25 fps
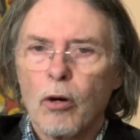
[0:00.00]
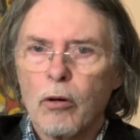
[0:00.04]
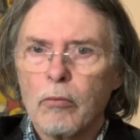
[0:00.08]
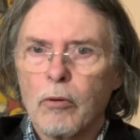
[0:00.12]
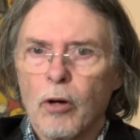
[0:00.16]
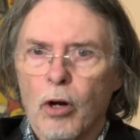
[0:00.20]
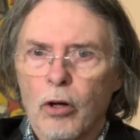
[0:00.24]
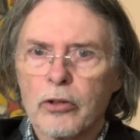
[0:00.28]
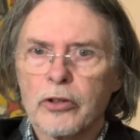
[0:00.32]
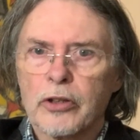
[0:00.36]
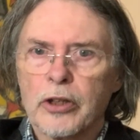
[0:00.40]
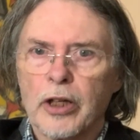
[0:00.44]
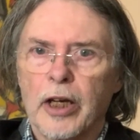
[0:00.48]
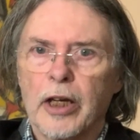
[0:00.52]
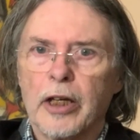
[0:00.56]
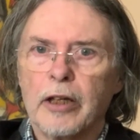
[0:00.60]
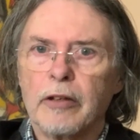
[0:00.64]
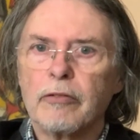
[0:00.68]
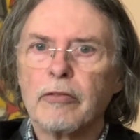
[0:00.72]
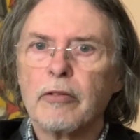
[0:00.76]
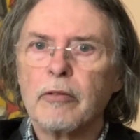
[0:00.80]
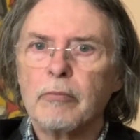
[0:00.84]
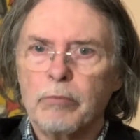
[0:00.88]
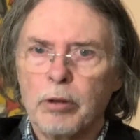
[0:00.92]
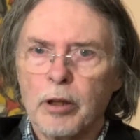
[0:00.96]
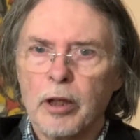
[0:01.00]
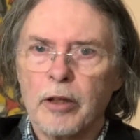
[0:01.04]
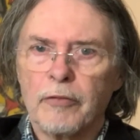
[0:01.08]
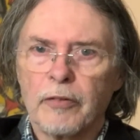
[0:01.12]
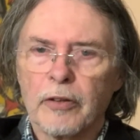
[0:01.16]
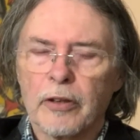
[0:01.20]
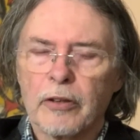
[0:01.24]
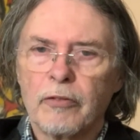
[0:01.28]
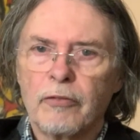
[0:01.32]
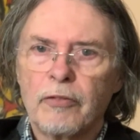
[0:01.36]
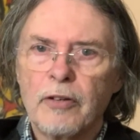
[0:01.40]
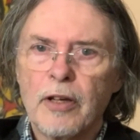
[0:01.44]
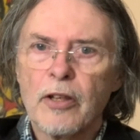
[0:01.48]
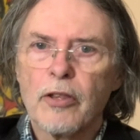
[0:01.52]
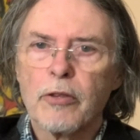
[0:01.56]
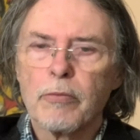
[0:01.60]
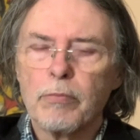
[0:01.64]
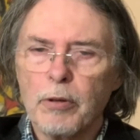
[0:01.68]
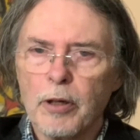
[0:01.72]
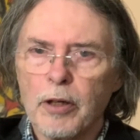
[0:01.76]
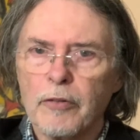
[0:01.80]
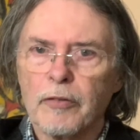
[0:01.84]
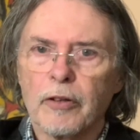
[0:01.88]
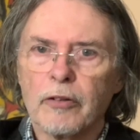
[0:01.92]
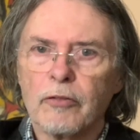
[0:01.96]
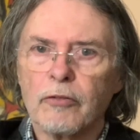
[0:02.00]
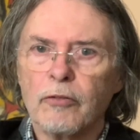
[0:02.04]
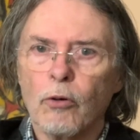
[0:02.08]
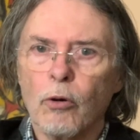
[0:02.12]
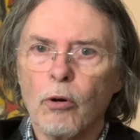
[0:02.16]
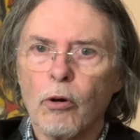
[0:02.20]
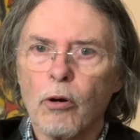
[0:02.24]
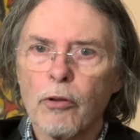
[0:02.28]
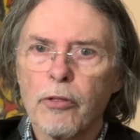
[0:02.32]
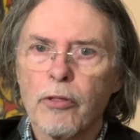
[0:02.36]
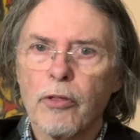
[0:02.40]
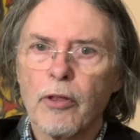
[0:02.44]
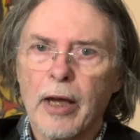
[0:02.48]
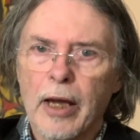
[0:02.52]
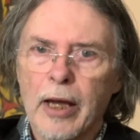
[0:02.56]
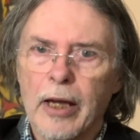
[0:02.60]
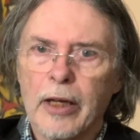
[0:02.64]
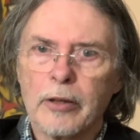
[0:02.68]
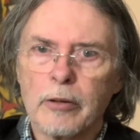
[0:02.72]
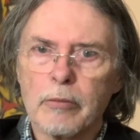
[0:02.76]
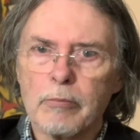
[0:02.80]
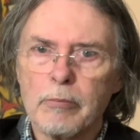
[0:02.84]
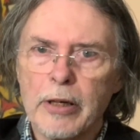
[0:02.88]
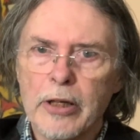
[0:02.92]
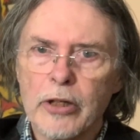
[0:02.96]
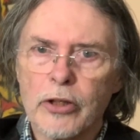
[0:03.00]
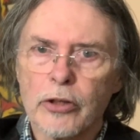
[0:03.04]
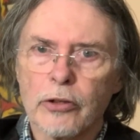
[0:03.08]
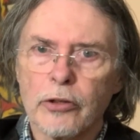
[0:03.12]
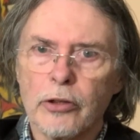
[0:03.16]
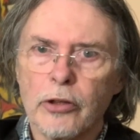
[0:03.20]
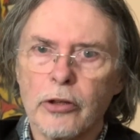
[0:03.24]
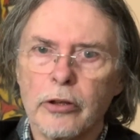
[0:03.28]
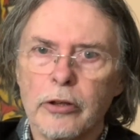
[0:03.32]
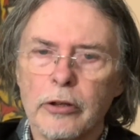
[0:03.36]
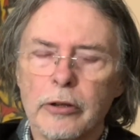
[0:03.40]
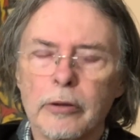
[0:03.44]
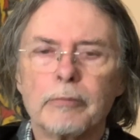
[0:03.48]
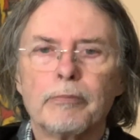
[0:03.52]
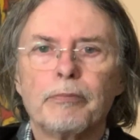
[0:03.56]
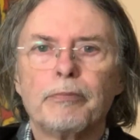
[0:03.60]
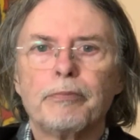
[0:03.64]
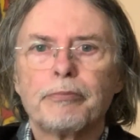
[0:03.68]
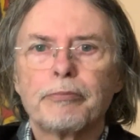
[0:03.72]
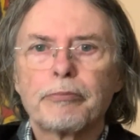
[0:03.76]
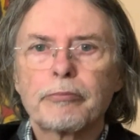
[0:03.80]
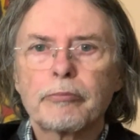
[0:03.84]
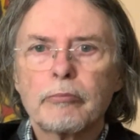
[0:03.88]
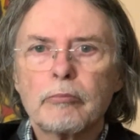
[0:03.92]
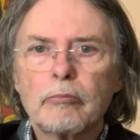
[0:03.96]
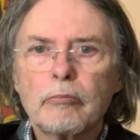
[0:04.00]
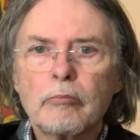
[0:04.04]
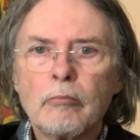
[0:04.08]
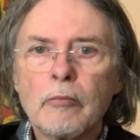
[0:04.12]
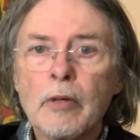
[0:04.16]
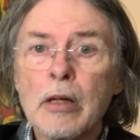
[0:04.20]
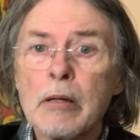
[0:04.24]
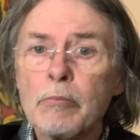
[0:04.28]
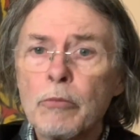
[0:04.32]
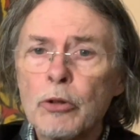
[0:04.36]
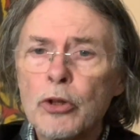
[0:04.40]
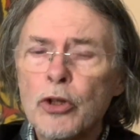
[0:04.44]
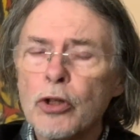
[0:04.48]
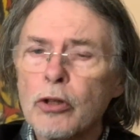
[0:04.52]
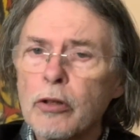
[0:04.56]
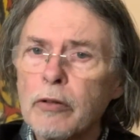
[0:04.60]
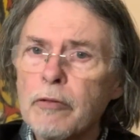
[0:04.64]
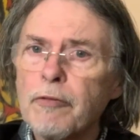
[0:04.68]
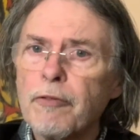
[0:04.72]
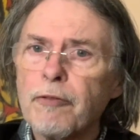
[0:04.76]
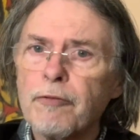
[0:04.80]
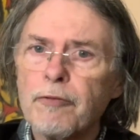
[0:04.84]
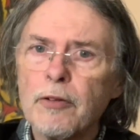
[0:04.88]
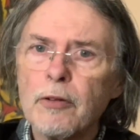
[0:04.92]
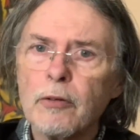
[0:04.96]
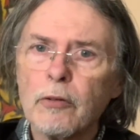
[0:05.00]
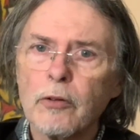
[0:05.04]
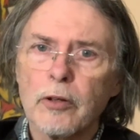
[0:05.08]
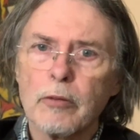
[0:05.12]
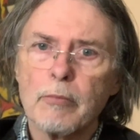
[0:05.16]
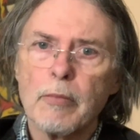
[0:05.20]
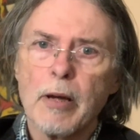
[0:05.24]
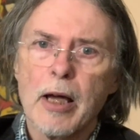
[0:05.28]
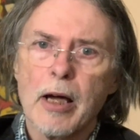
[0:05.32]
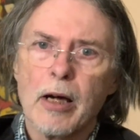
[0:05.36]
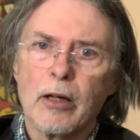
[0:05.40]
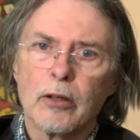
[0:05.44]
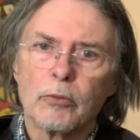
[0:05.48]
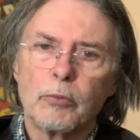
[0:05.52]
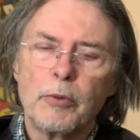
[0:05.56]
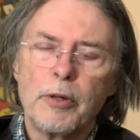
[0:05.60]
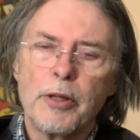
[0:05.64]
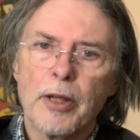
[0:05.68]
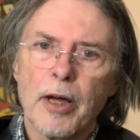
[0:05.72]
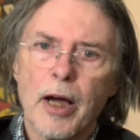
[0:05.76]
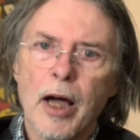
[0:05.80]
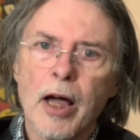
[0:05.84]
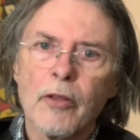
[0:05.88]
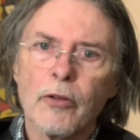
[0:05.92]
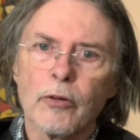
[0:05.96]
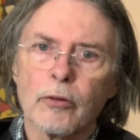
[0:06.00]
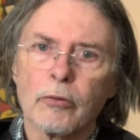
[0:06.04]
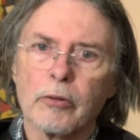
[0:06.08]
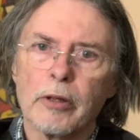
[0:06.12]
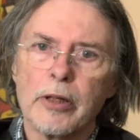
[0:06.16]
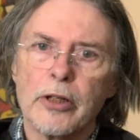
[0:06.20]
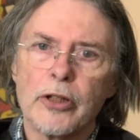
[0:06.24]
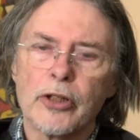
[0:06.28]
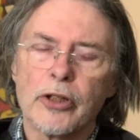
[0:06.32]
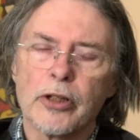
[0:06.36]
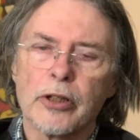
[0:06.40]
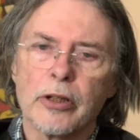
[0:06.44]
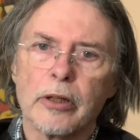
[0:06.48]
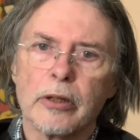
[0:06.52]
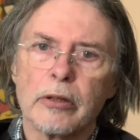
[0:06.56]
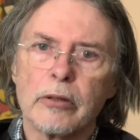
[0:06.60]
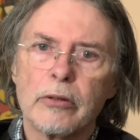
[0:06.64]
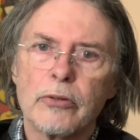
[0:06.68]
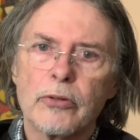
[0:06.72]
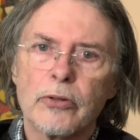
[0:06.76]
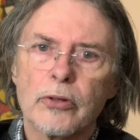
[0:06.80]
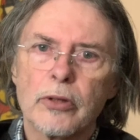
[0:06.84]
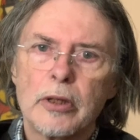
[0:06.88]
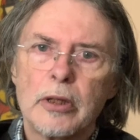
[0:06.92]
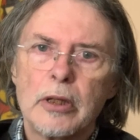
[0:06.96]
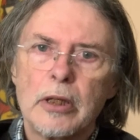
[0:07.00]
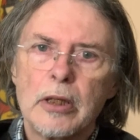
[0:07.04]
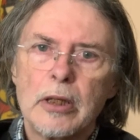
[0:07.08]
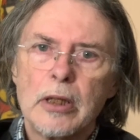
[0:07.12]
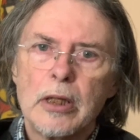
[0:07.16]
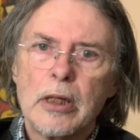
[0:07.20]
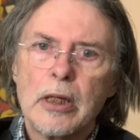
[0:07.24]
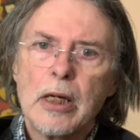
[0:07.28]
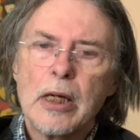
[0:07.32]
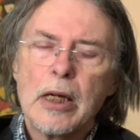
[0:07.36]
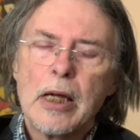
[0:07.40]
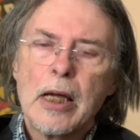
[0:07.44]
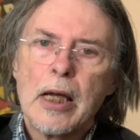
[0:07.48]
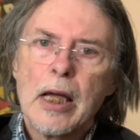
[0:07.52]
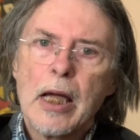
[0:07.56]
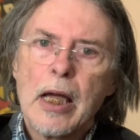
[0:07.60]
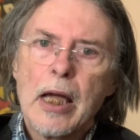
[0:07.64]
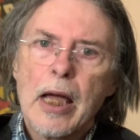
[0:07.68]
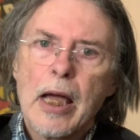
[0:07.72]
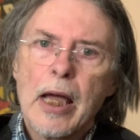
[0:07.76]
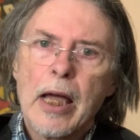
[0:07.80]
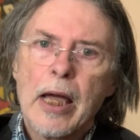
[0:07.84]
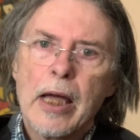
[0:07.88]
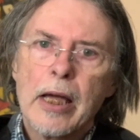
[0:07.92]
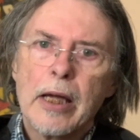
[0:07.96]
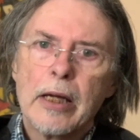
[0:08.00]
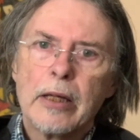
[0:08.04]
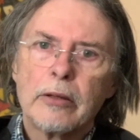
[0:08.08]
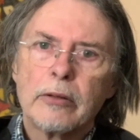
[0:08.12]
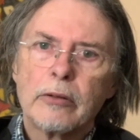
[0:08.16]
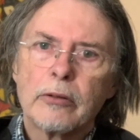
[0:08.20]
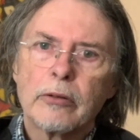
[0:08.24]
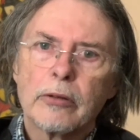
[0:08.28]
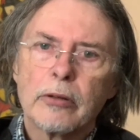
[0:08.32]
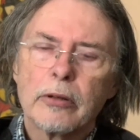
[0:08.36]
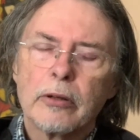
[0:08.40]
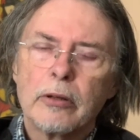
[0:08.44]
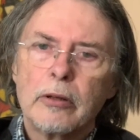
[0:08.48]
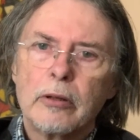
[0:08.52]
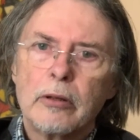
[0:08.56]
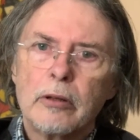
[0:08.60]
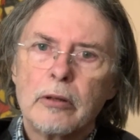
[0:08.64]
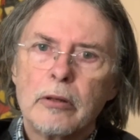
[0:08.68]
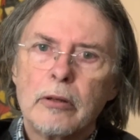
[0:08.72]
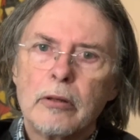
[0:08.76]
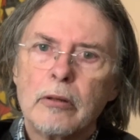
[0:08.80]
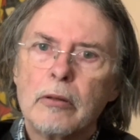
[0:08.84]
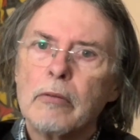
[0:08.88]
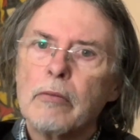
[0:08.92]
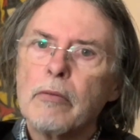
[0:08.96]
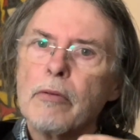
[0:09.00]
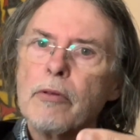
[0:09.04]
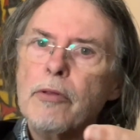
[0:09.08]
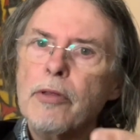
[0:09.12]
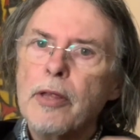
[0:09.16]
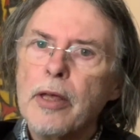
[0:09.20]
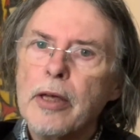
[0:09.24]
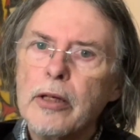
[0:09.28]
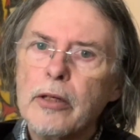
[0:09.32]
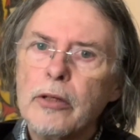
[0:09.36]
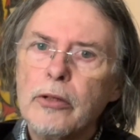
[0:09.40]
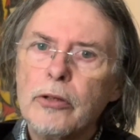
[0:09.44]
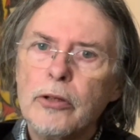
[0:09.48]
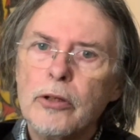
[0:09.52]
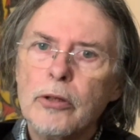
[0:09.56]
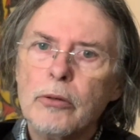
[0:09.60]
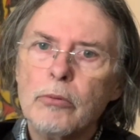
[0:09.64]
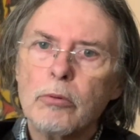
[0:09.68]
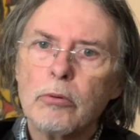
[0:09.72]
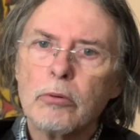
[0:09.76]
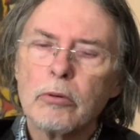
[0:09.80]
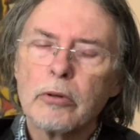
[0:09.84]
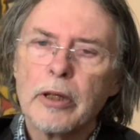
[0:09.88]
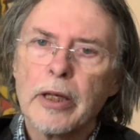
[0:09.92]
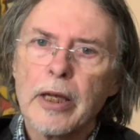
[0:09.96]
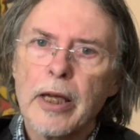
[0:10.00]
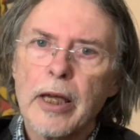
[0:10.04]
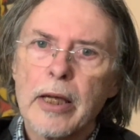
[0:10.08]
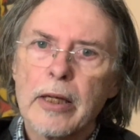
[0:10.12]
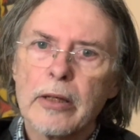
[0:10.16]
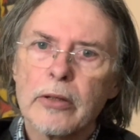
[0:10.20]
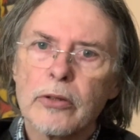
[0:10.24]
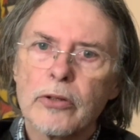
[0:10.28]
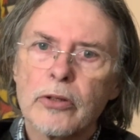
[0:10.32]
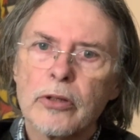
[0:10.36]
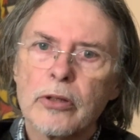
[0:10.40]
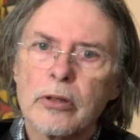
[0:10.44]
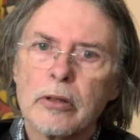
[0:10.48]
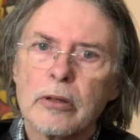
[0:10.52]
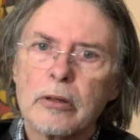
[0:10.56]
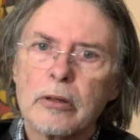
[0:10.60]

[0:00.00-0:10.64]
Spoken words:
Octave, perfect fifth, perfect fourth, and major third. But you can fill them out with other ratios, and then you will get